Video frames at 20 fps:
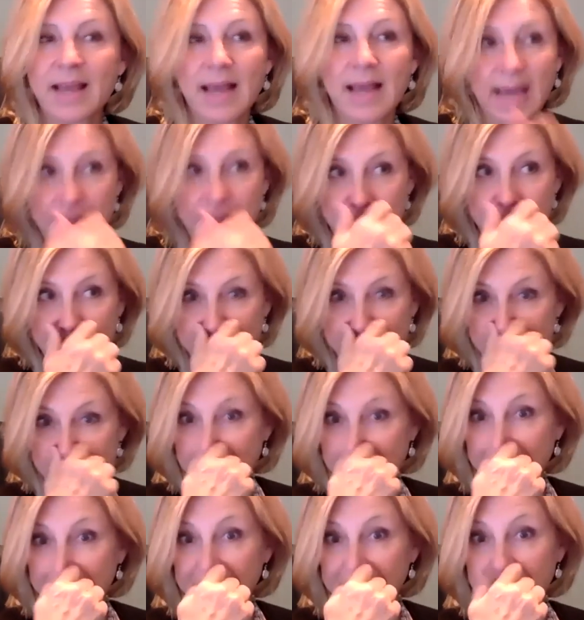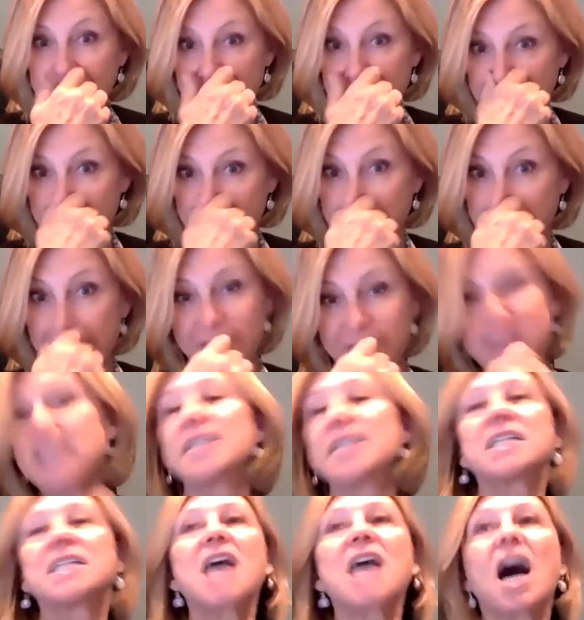And that's a
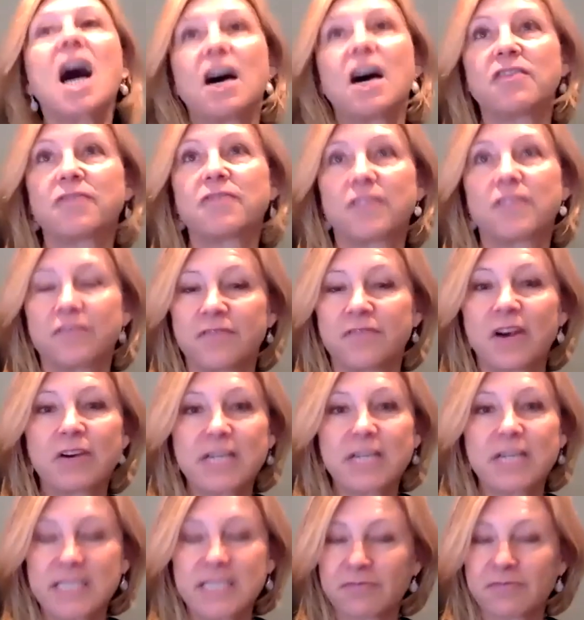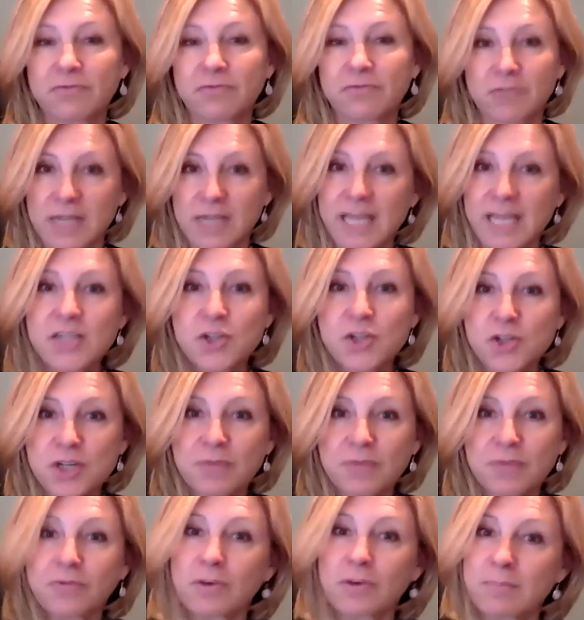very tough, very different
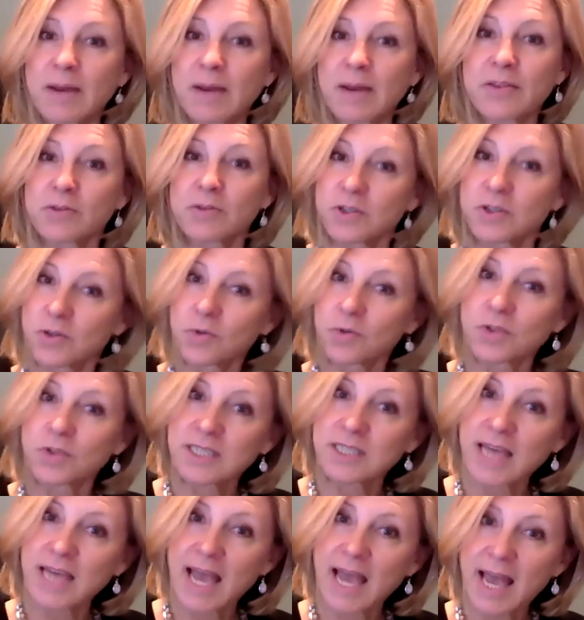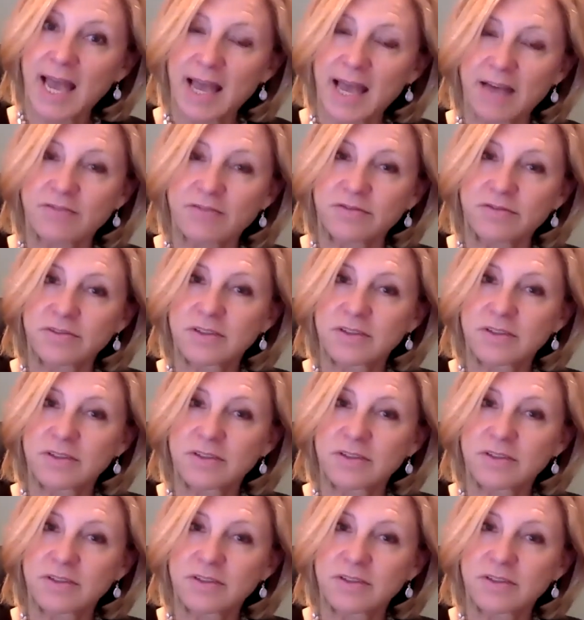relationship for a mother and daughter to have.